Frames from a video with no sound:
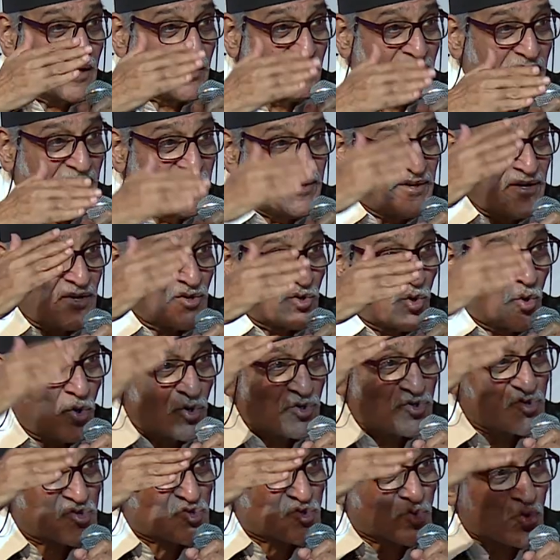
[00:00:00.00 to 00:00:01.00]
we didn't go
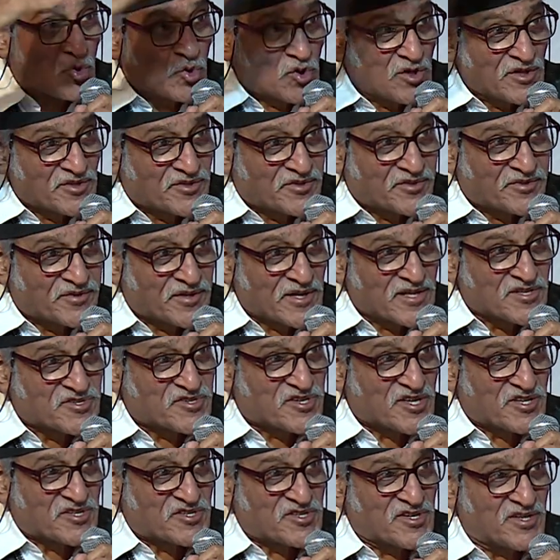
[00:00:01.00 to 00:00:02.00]
to school till
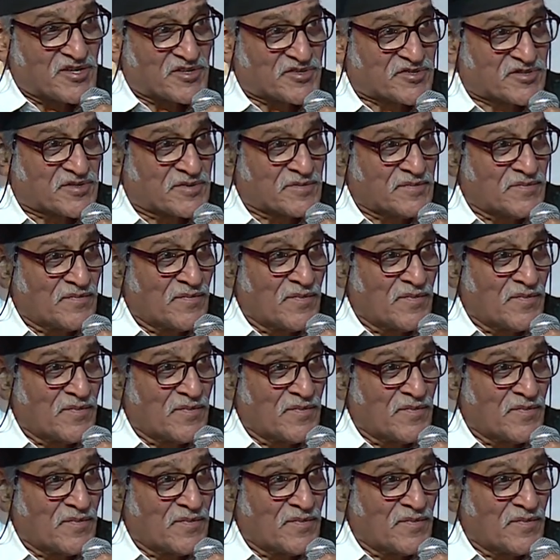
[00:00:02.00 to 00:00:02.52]
6 years.